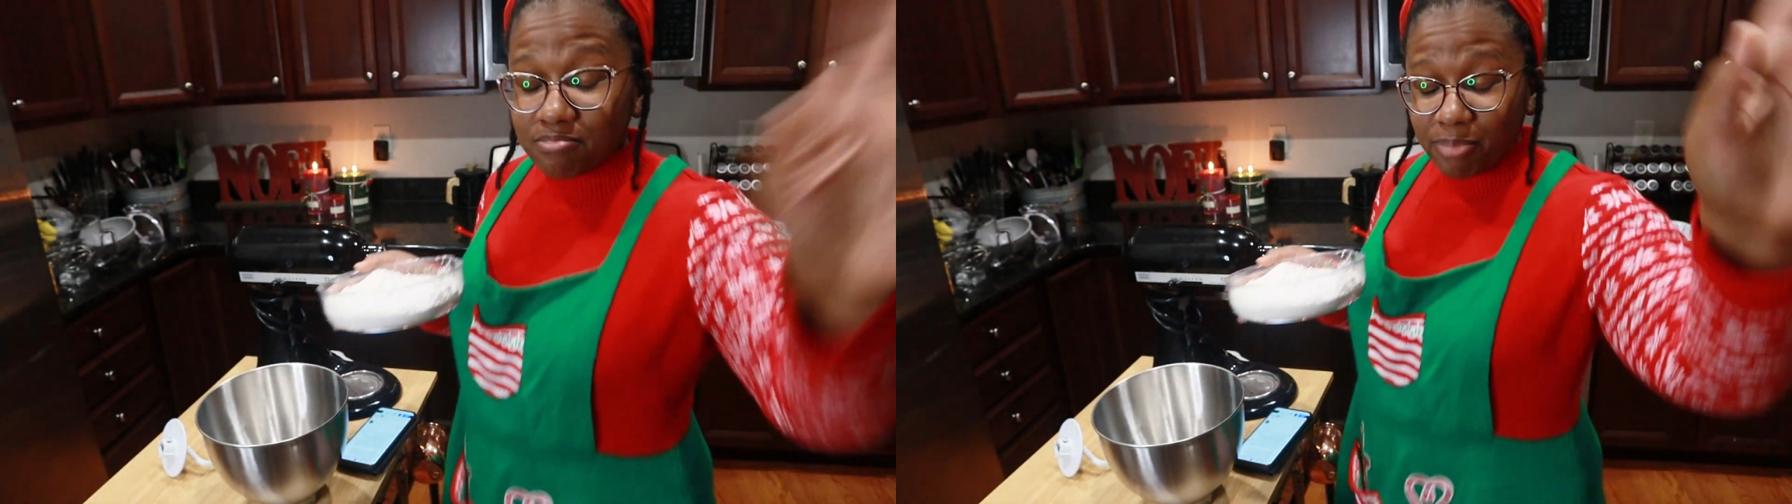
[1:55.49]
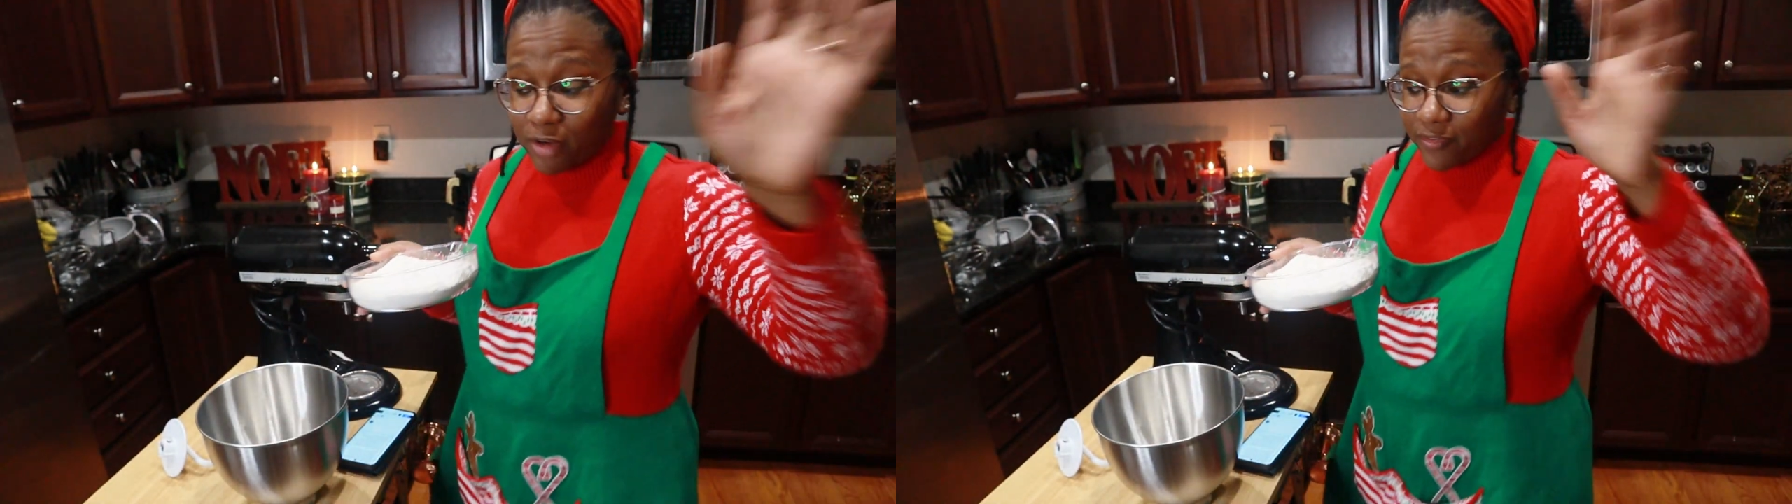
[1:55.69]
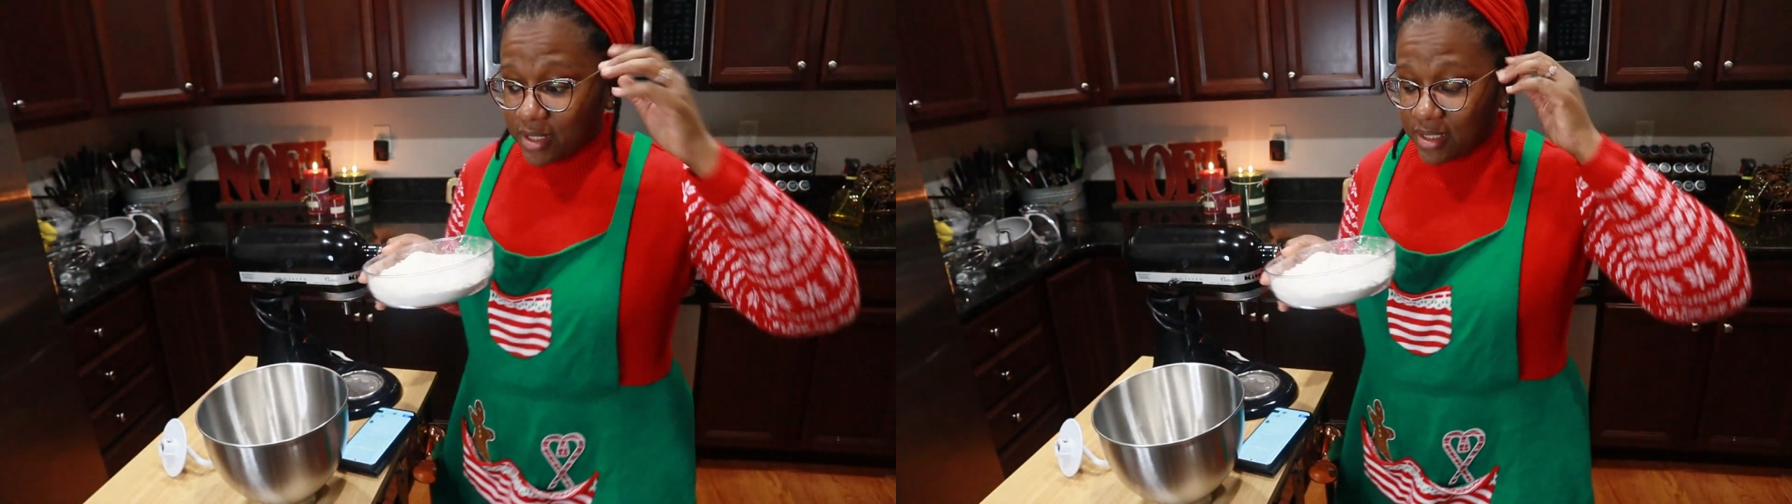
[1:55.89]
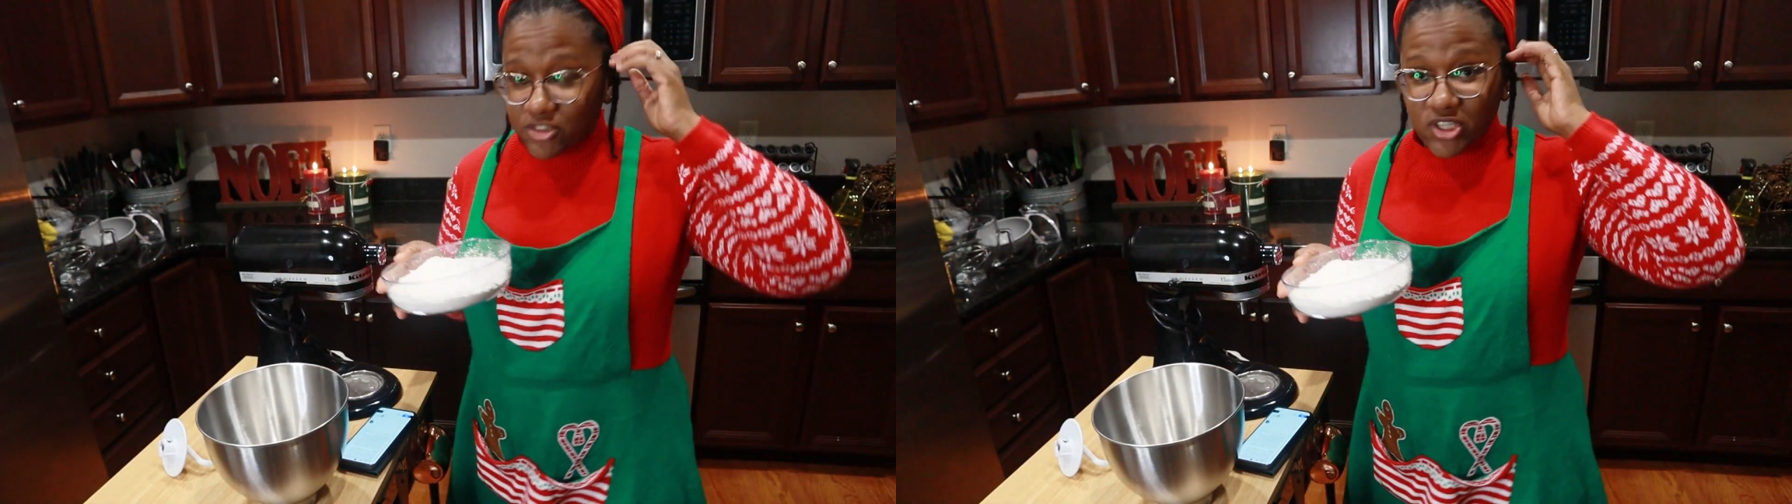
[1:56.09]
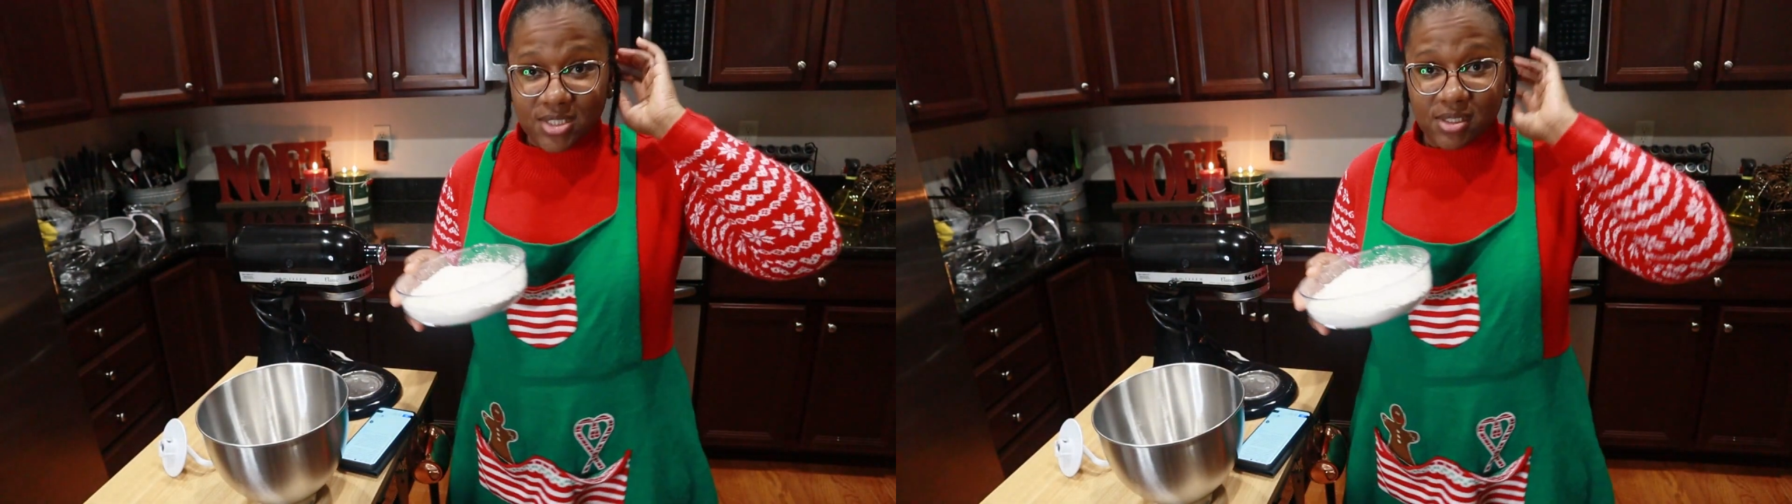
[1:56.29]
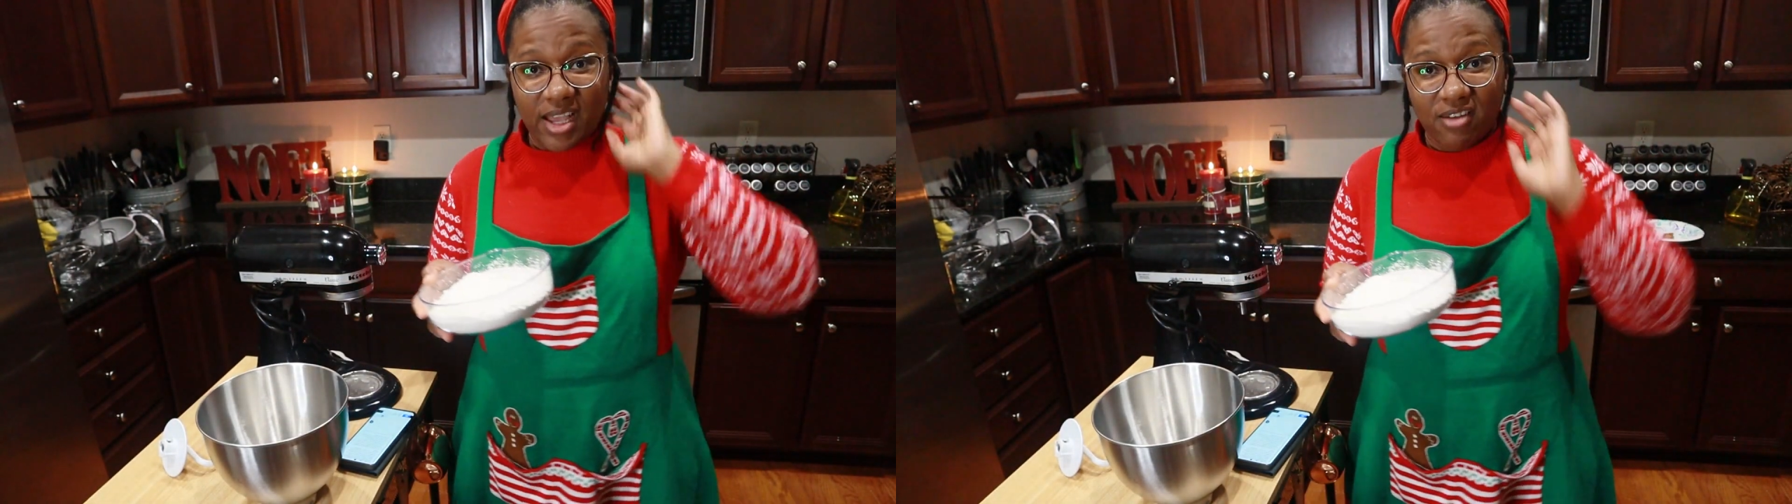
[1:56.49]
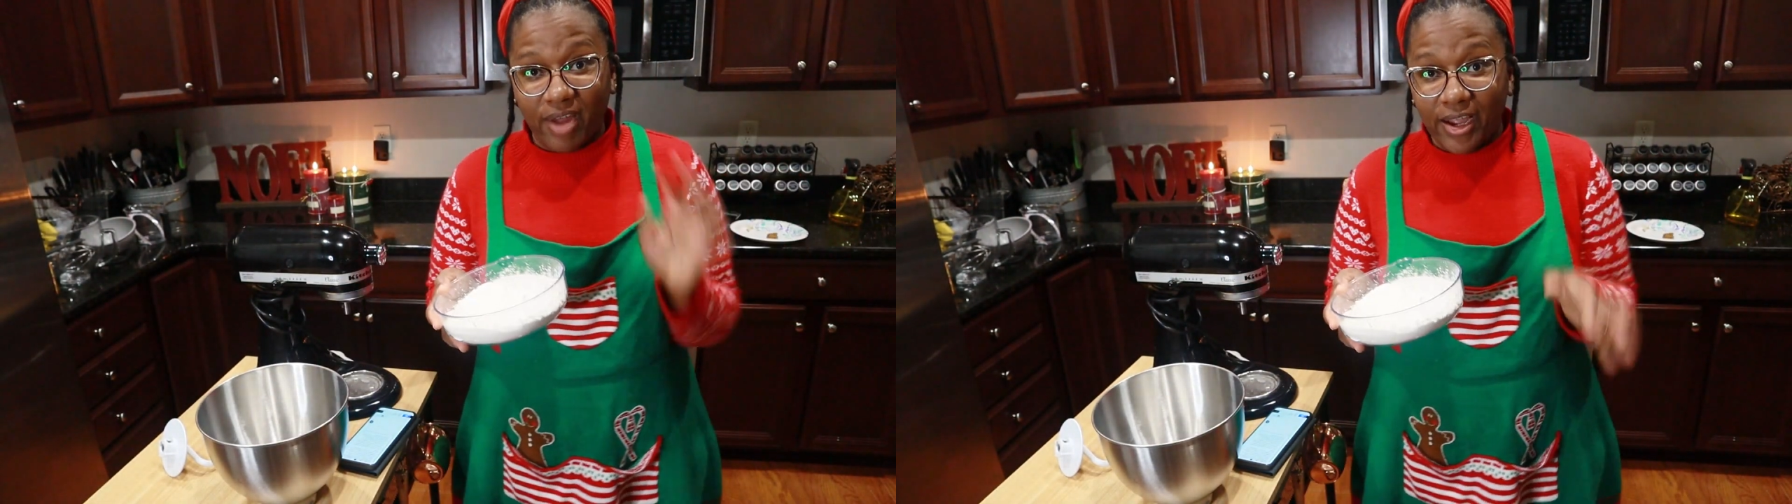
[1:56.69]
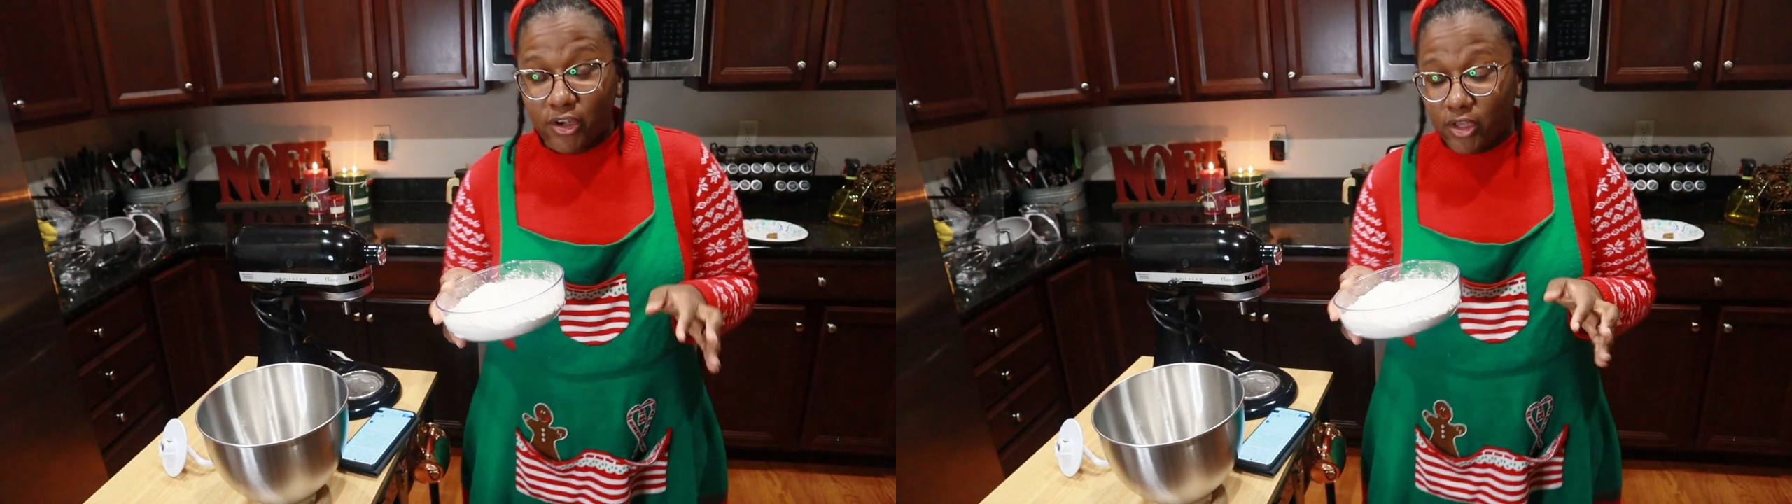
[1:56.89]
perfectly just like
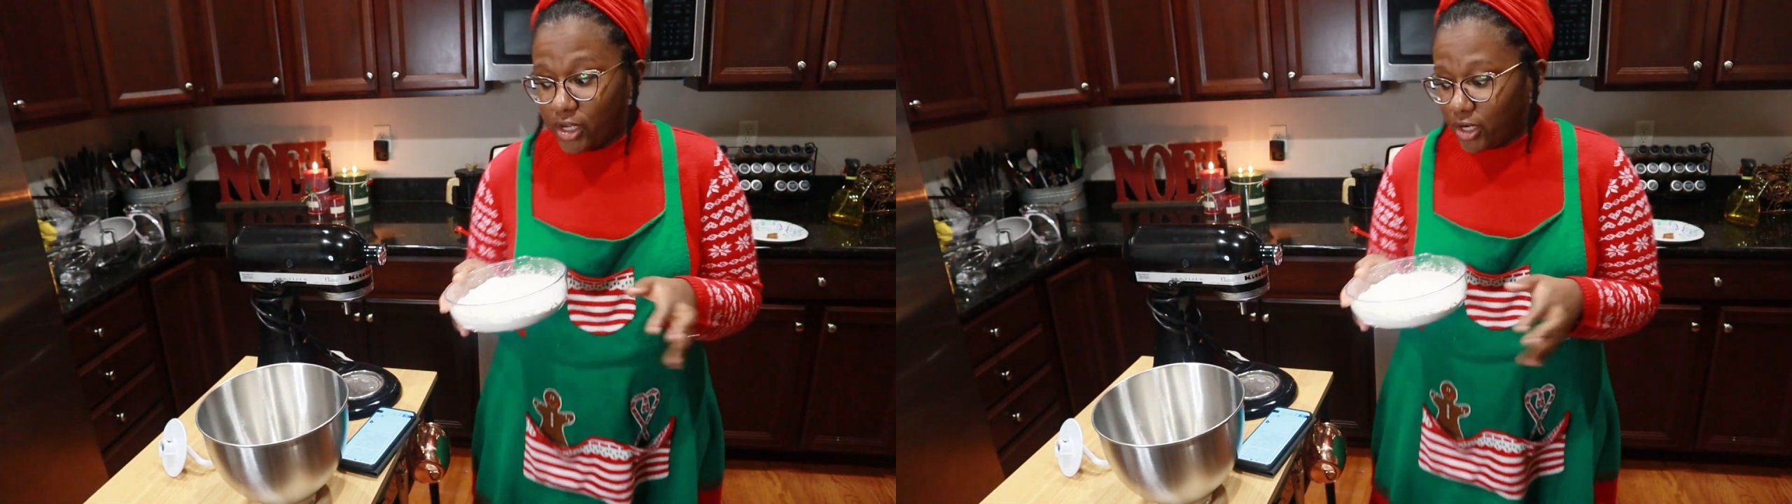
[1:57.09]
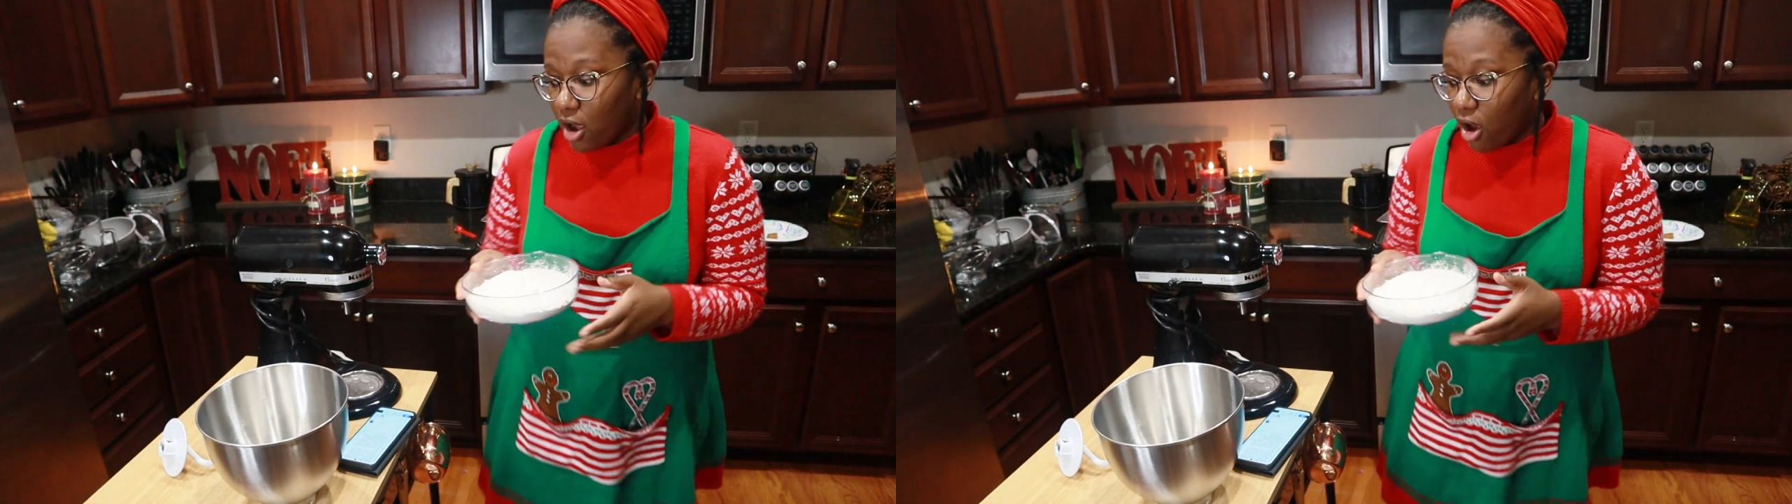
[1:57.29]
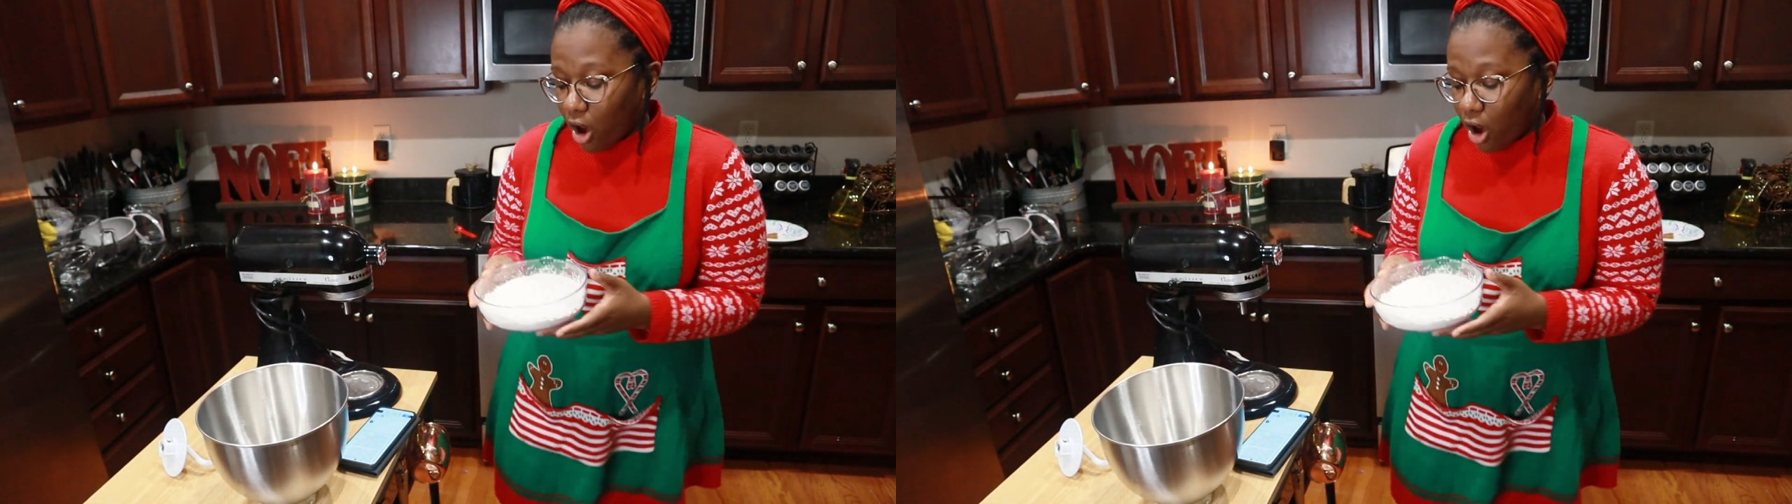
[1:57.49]
regular